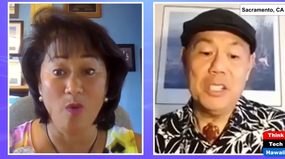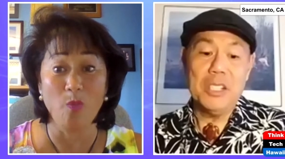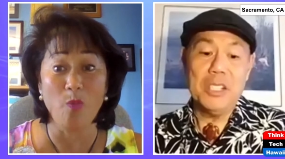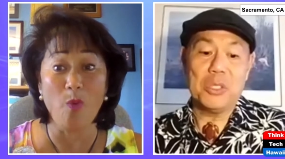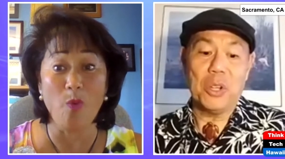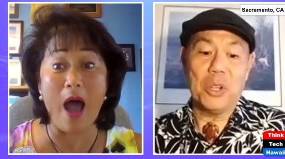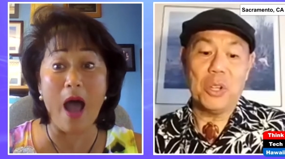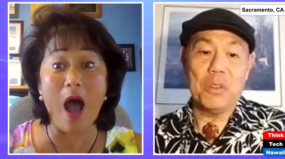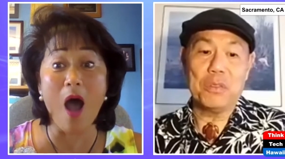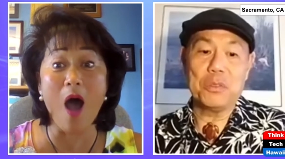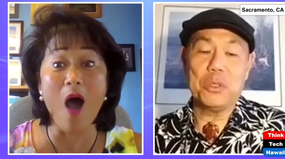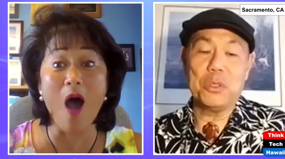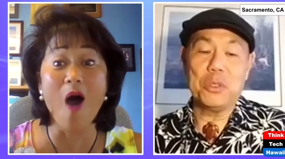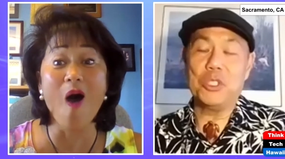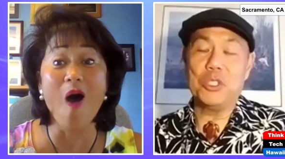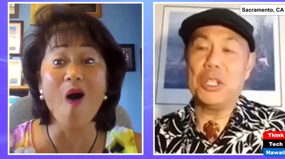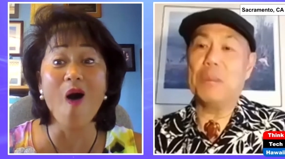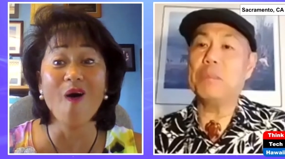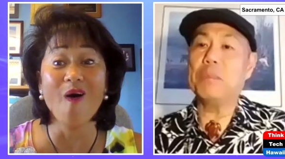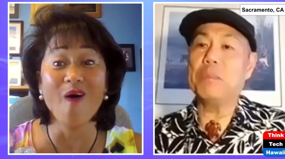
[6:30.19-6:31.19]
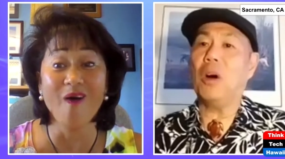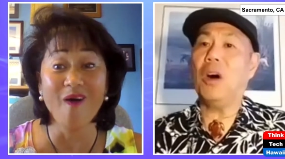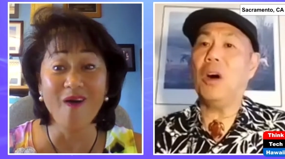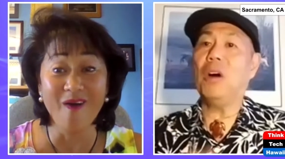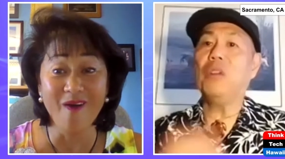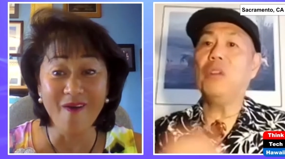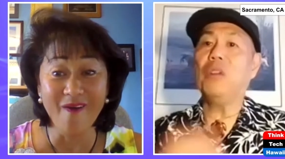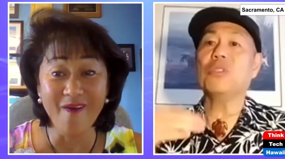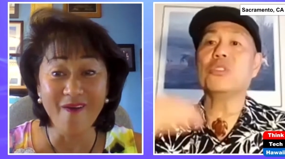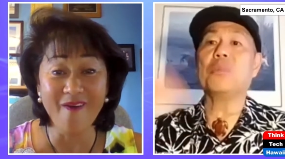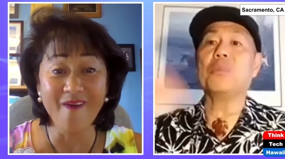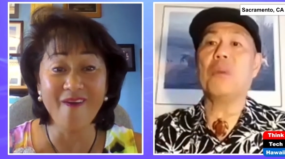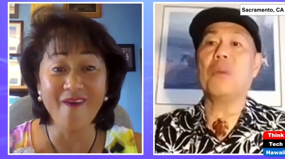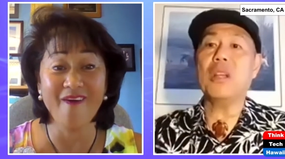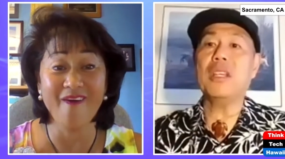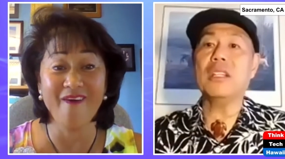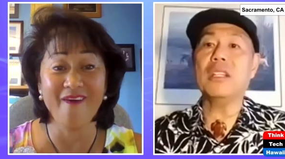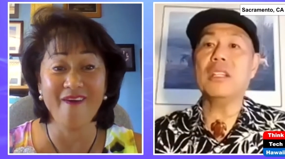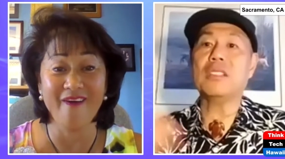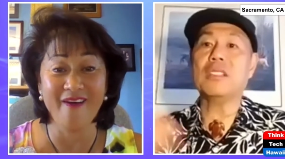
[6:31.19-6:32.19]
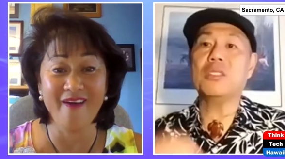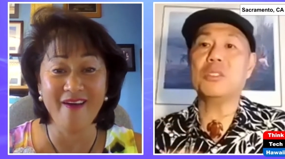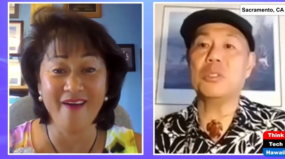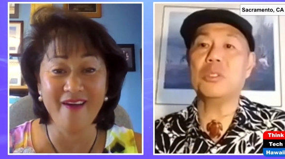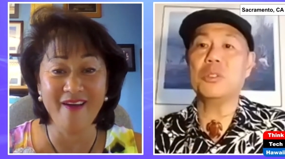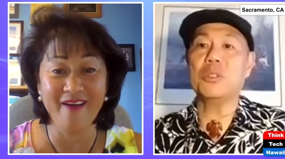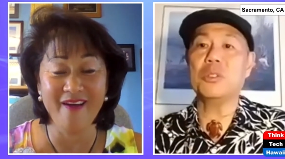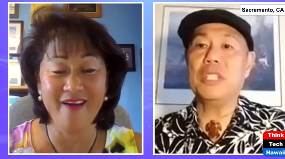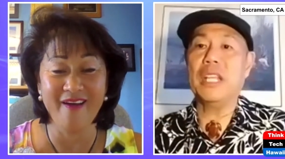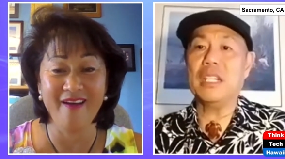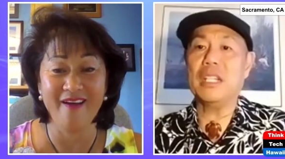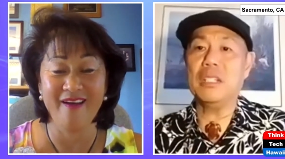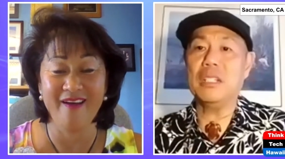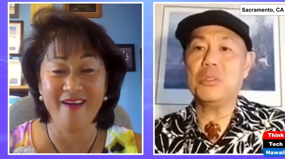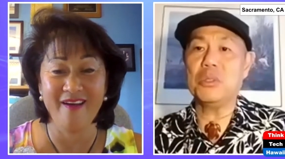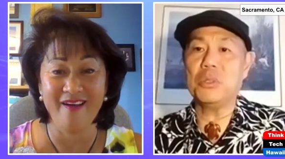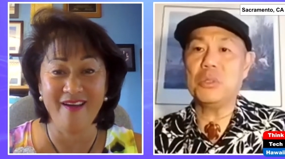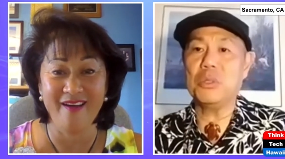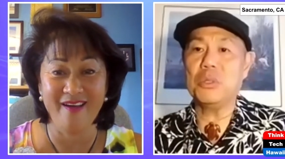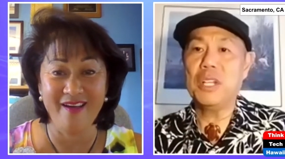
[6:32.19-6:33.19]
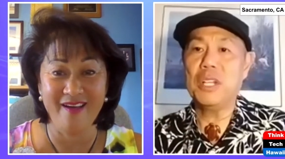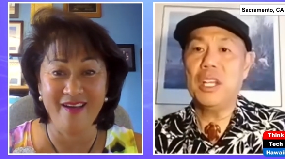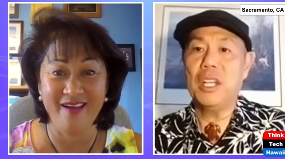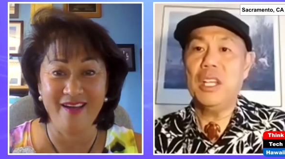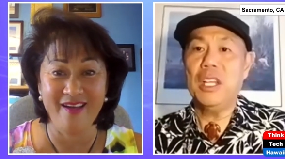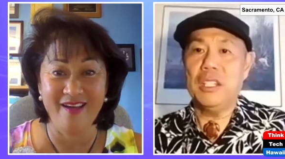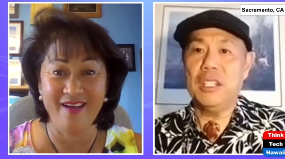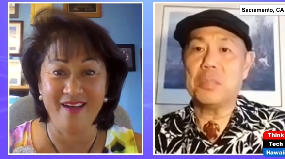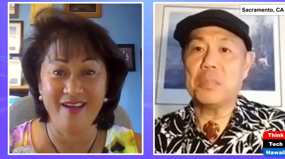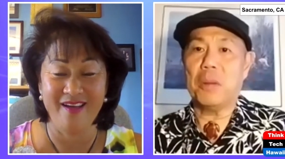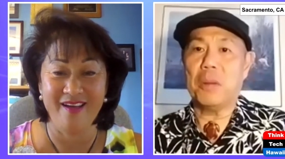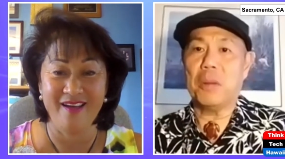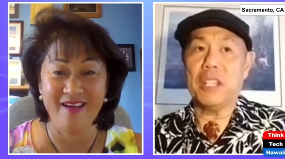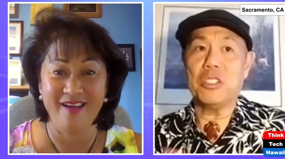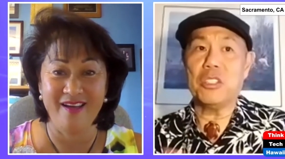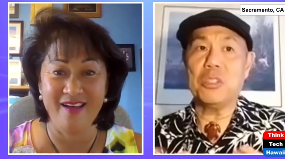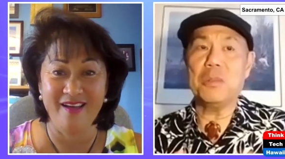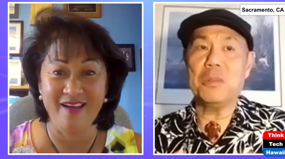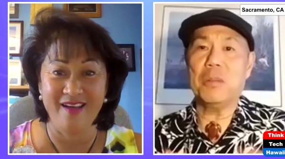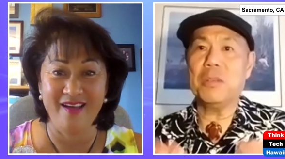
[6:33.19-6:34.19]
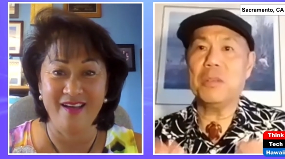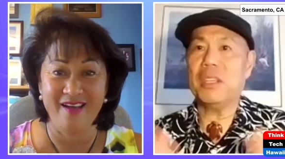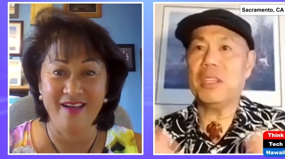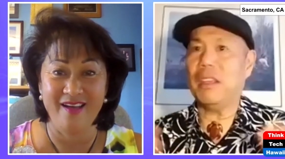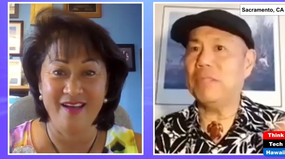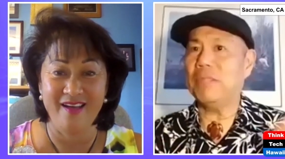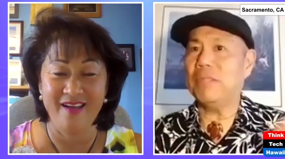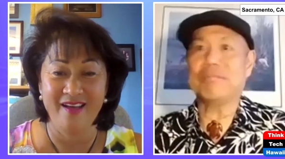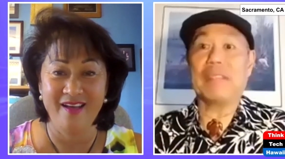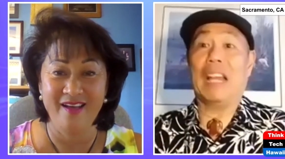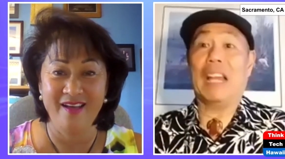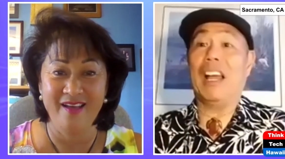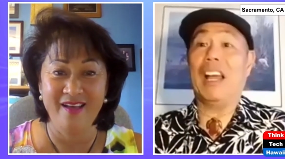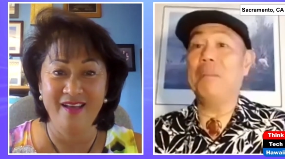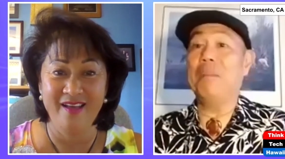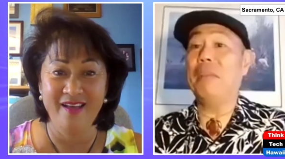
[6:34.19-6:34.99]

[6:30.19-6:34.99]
Speaker 1: So to jump all those markets to get into this market, to me, okay, I